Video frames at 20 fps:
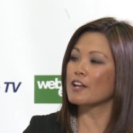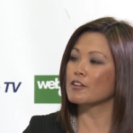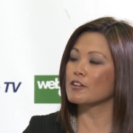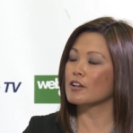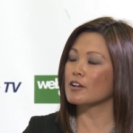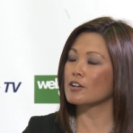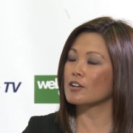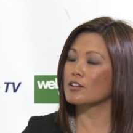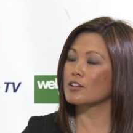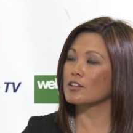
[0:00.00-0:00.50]

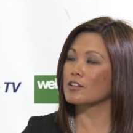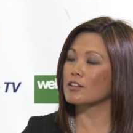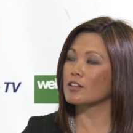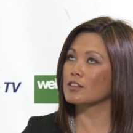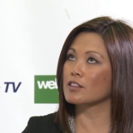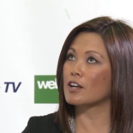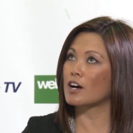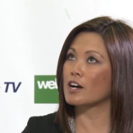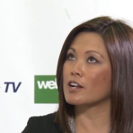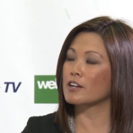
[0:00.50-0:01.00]
Ken, a
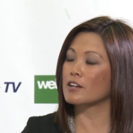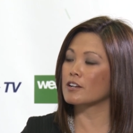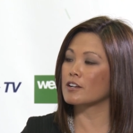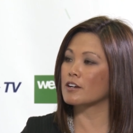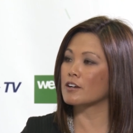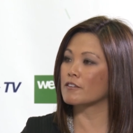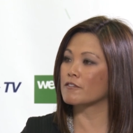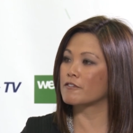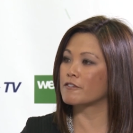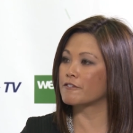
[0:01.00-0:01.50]
lot
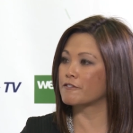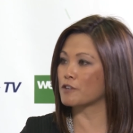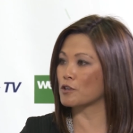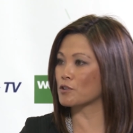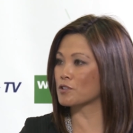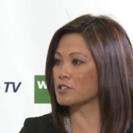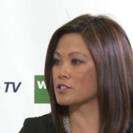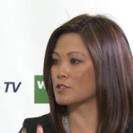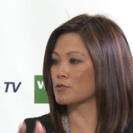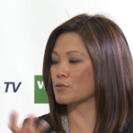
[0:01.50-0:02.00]
of
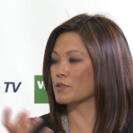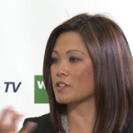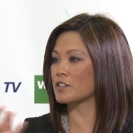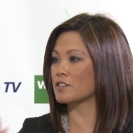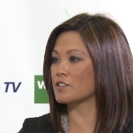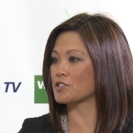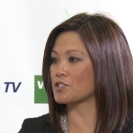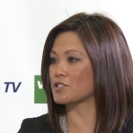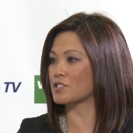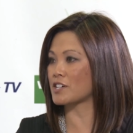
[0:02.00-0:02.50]
folks
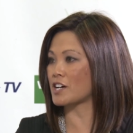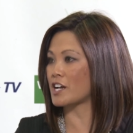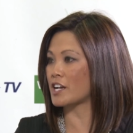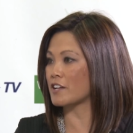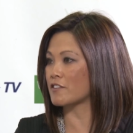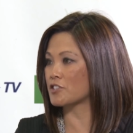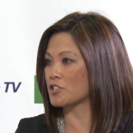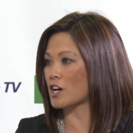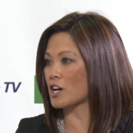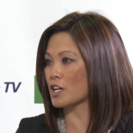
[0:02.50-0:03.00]
within the
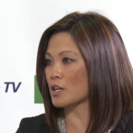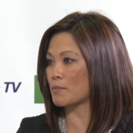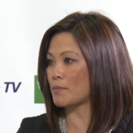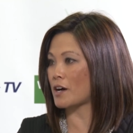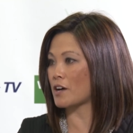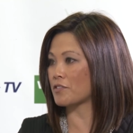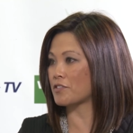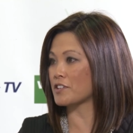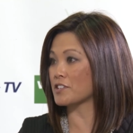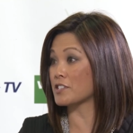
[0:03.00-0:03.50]
society talk
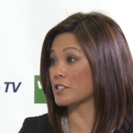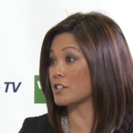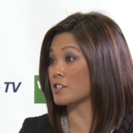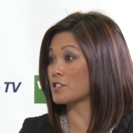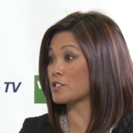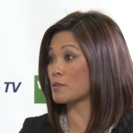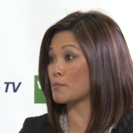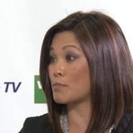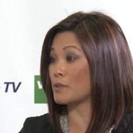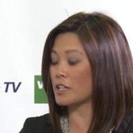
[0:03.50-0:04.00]
about this, and
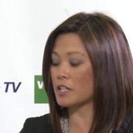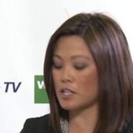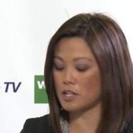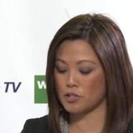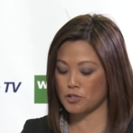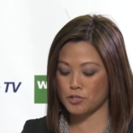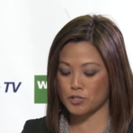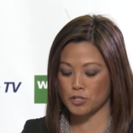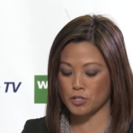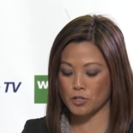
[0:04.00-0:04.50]
it's a big
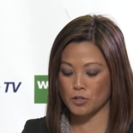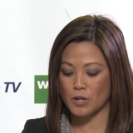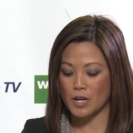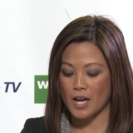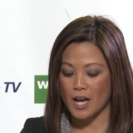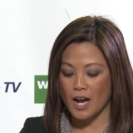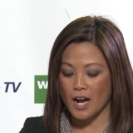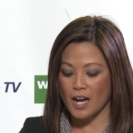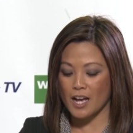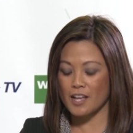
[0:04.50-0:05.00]
issue,
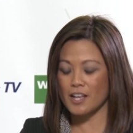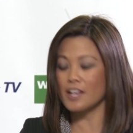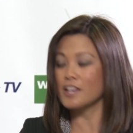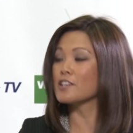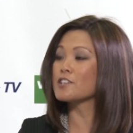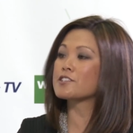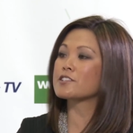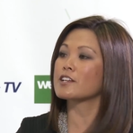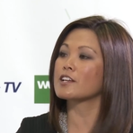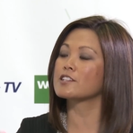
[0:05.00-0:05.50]

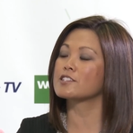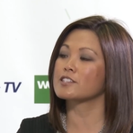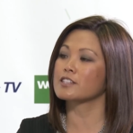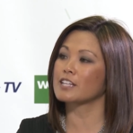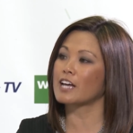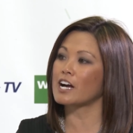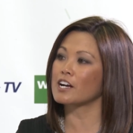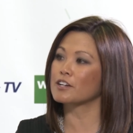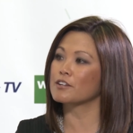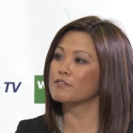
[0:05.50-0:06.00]
is, is,
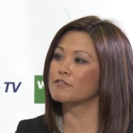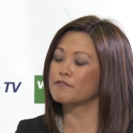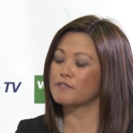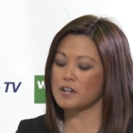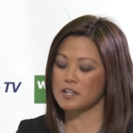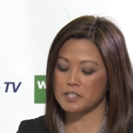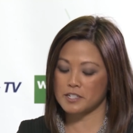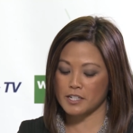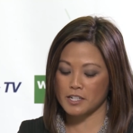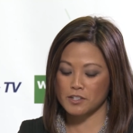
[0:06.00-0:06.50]
lack of
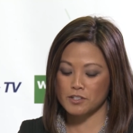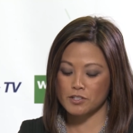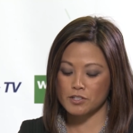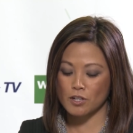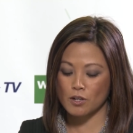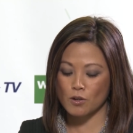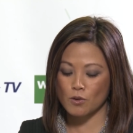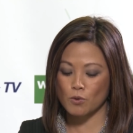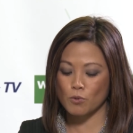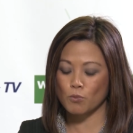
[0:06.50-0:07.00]
funding.
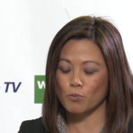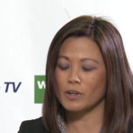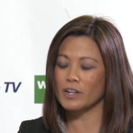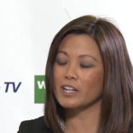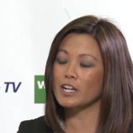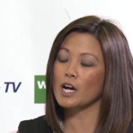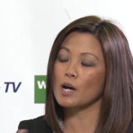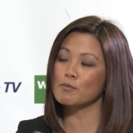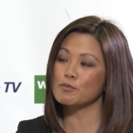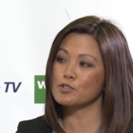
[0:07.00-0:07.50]
So when
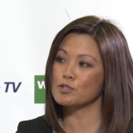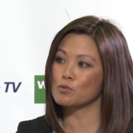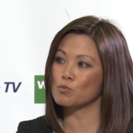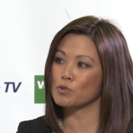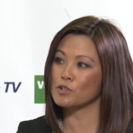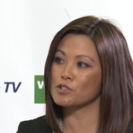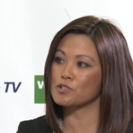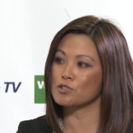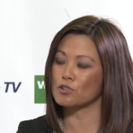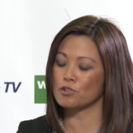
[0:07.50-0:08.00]
it comes to
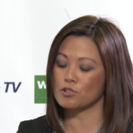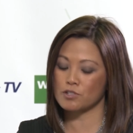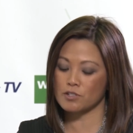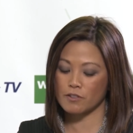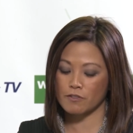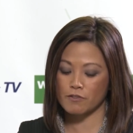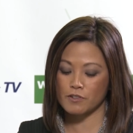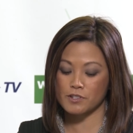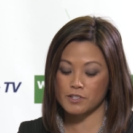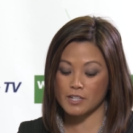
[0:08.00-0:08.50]
research
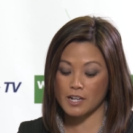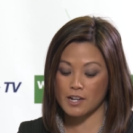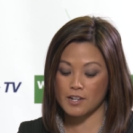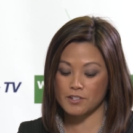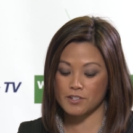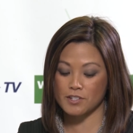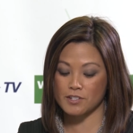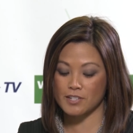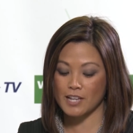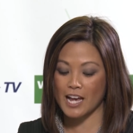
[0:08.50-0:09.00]
for
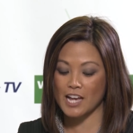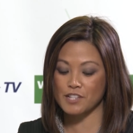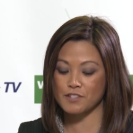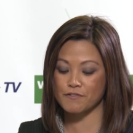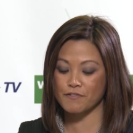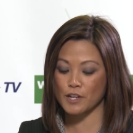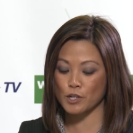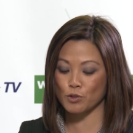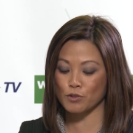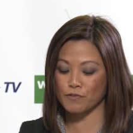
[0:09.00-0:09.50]
scientists,
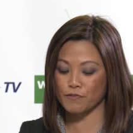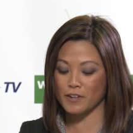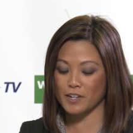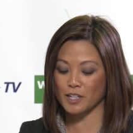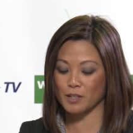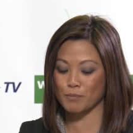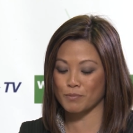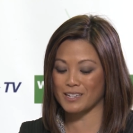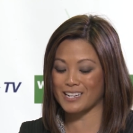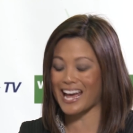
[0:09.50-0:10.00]
has federal
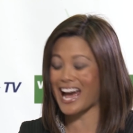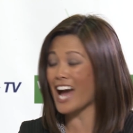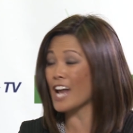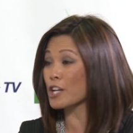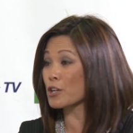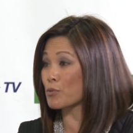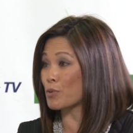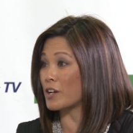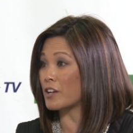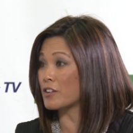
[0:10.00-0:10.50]
funding been
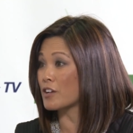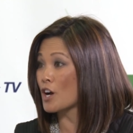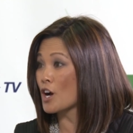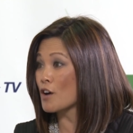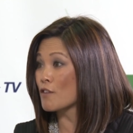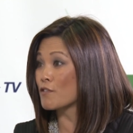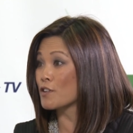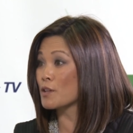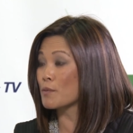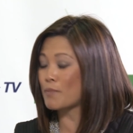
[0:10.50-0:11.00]
adequate
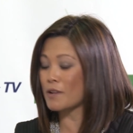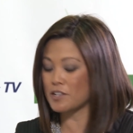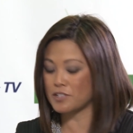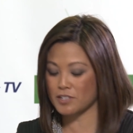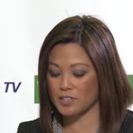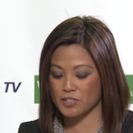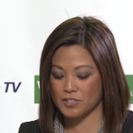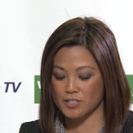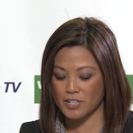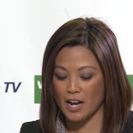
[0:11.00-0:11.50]
for the
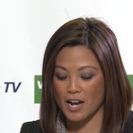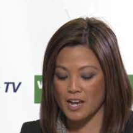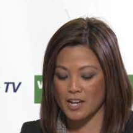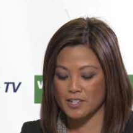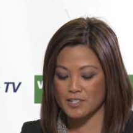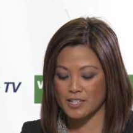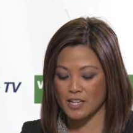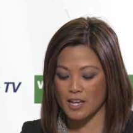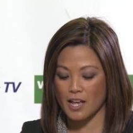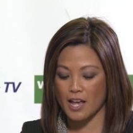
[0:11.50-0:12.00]
basic
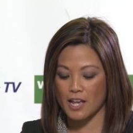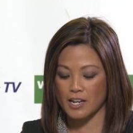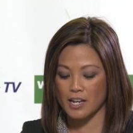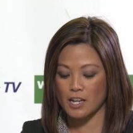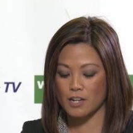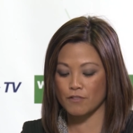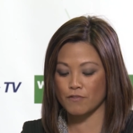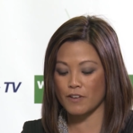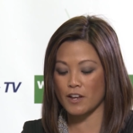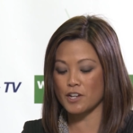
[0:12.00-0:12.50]
science and, and
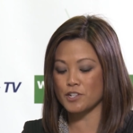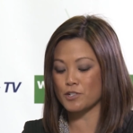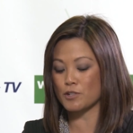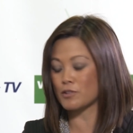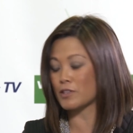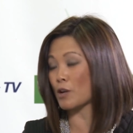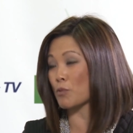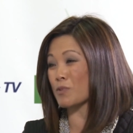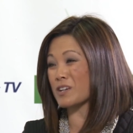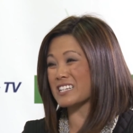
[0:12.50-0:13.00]

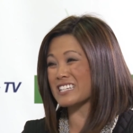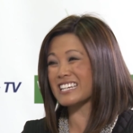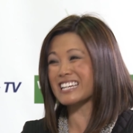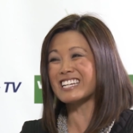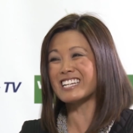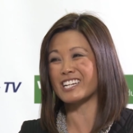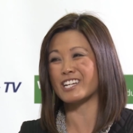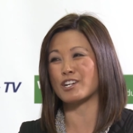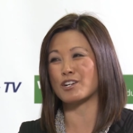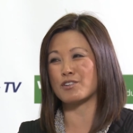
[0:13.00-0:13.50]
innovation that we
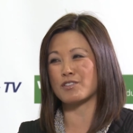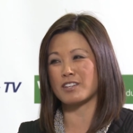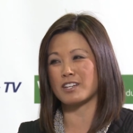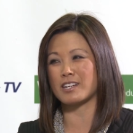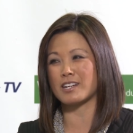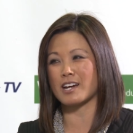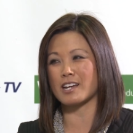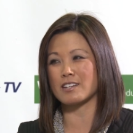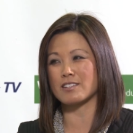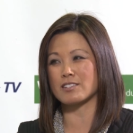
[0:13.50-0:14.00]
need here in the
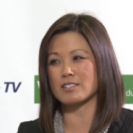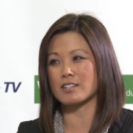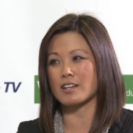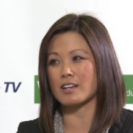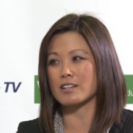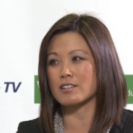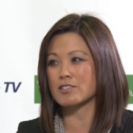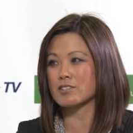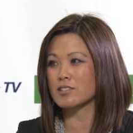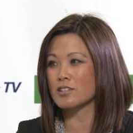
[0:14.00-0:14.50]
United
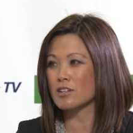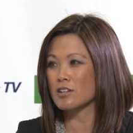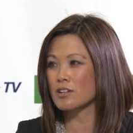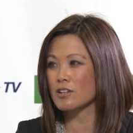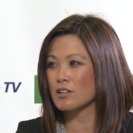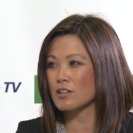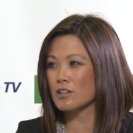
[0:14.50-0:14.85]
States?